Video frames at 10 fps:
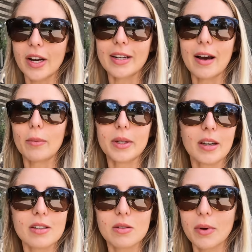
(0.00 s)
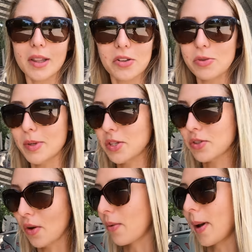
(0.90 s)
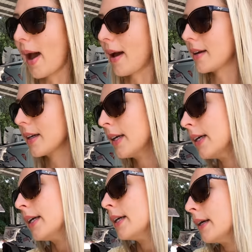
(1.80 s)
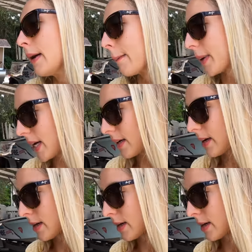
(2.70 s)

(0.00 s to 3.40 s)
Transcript: right now because the weather's been so bad. But